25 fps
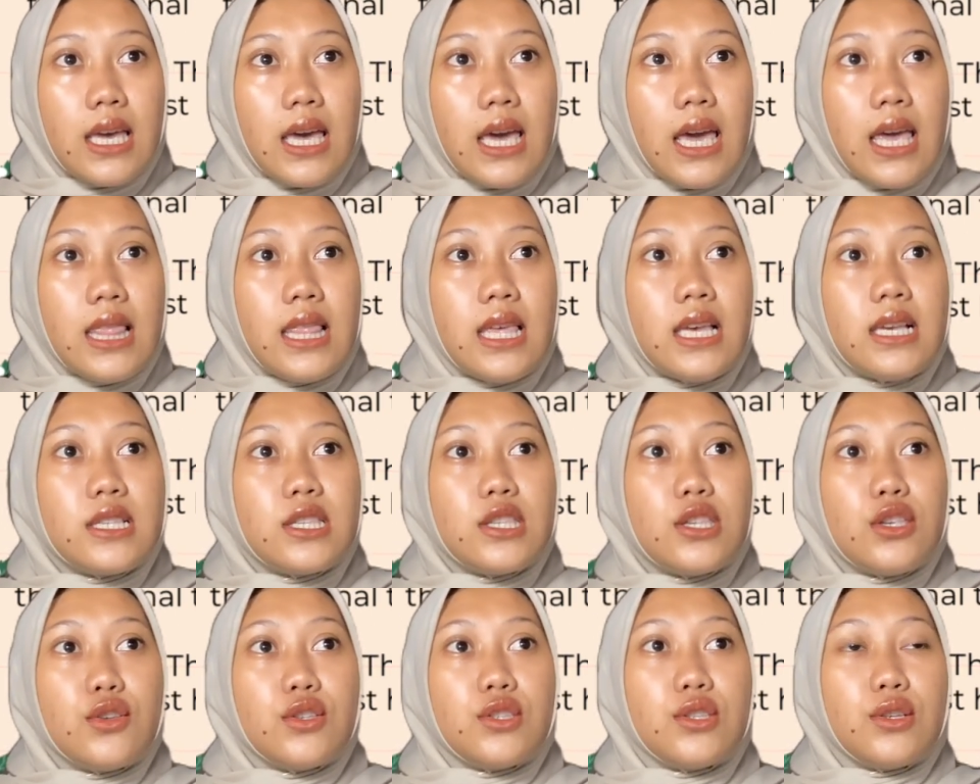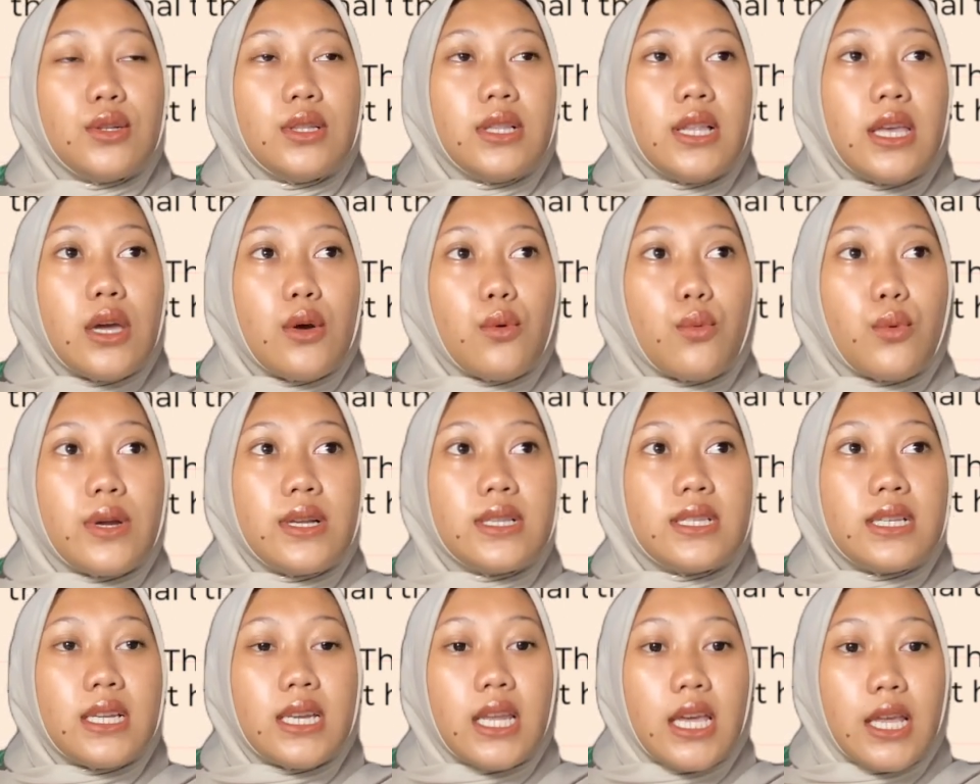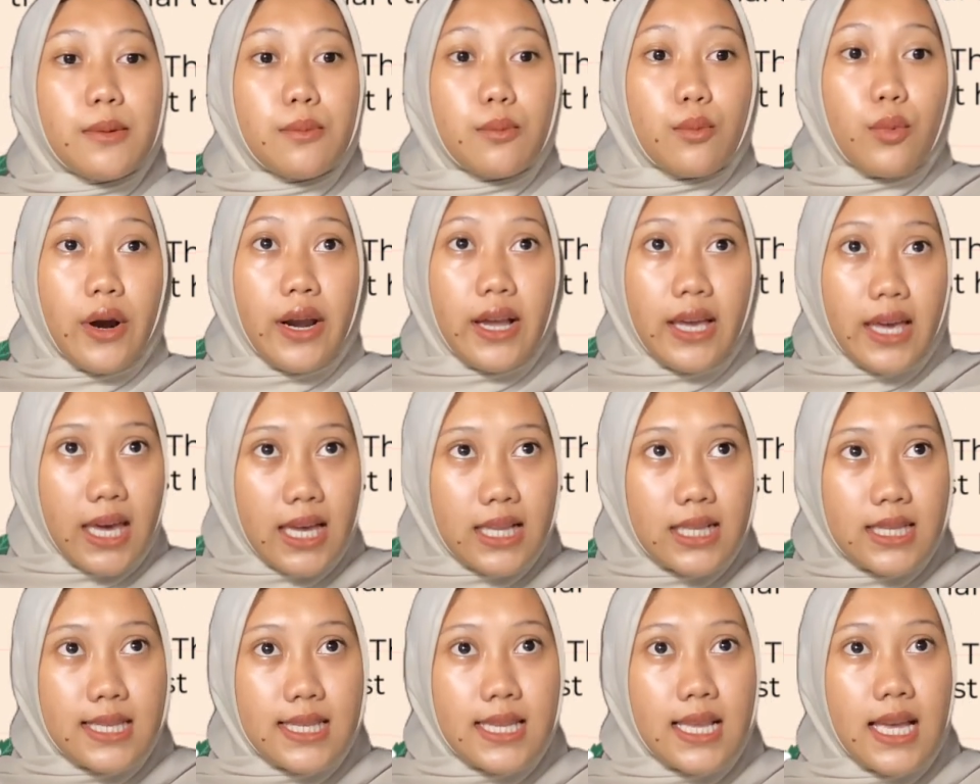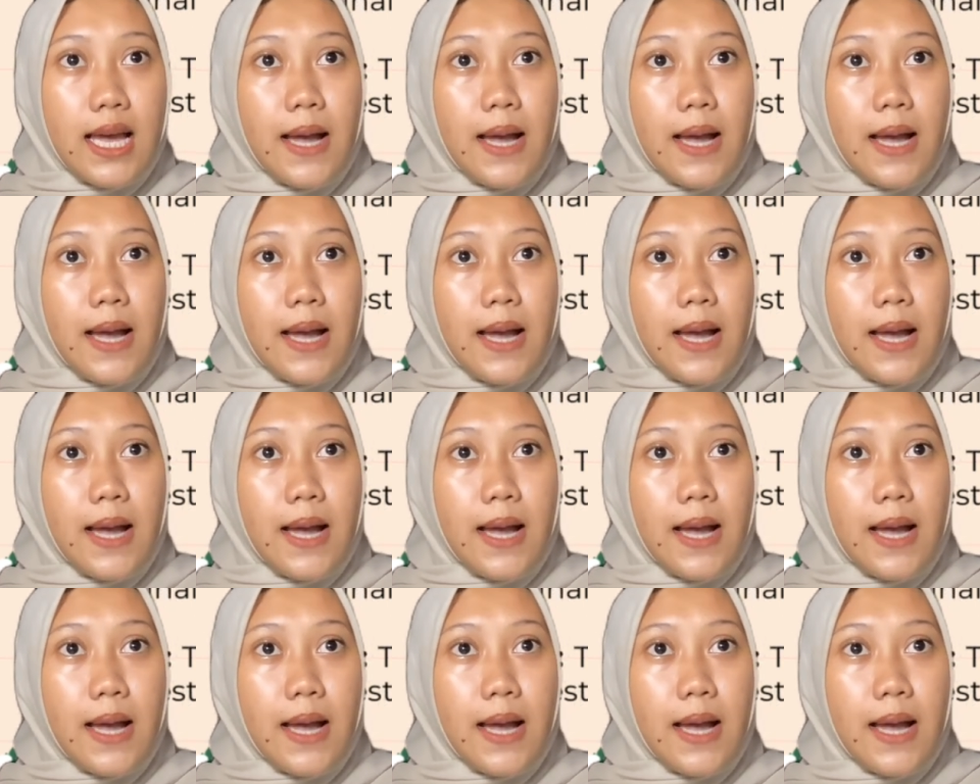It is usually written in brackets.